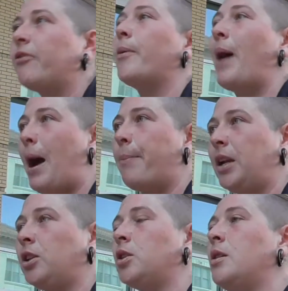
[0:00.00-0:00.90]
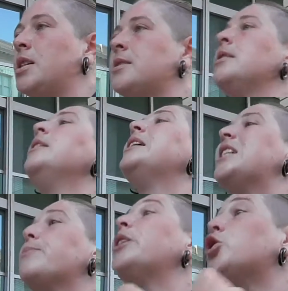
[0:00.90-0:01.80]
it from happening to us,
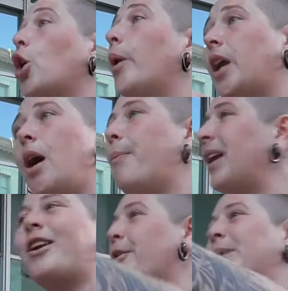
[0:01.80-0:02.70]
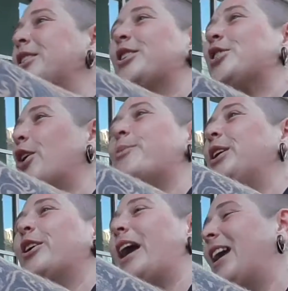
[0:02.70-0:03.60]
is by showing up. And I don't mean just show
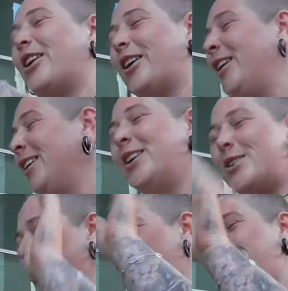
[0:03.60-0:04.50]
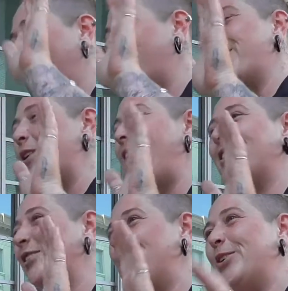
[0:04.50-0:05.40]
me your anger. Don't bring all
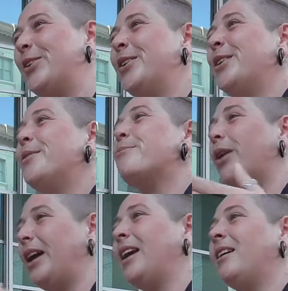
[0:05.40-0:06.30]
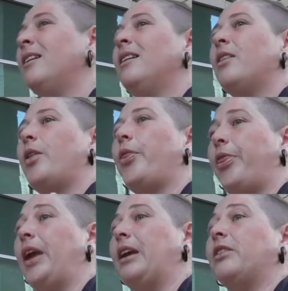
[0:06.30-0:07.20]
that too. Bring the
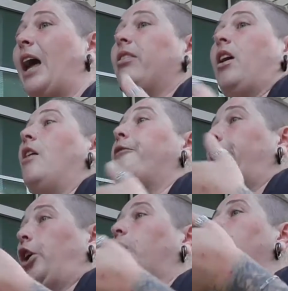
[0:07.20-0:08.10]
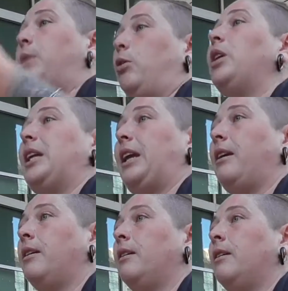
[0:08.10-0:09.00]
thing, that love for your community,
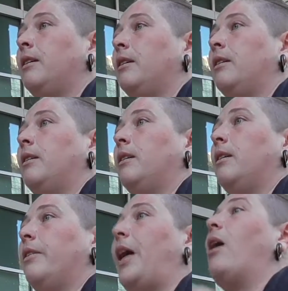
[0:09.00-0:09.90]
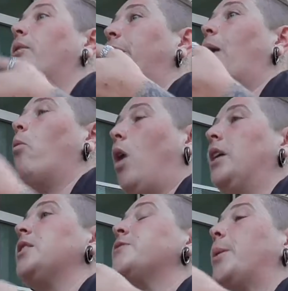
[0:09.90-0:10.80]
that, that
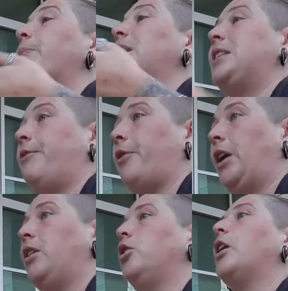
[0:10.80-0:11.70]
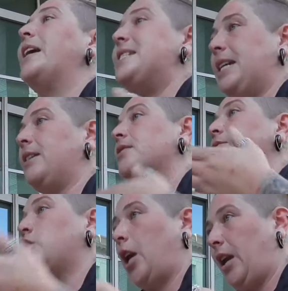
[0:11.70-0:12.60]
want of something different, your ideas
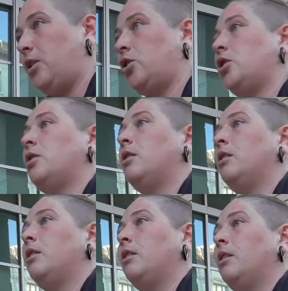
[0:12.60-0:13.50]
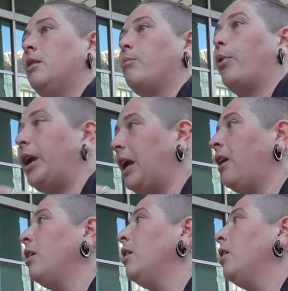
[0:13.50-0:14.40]
of change.
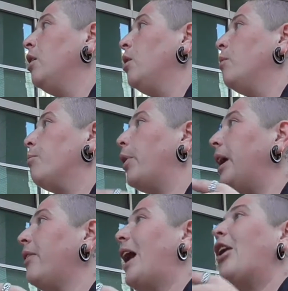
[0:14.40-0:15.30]
Bring, bring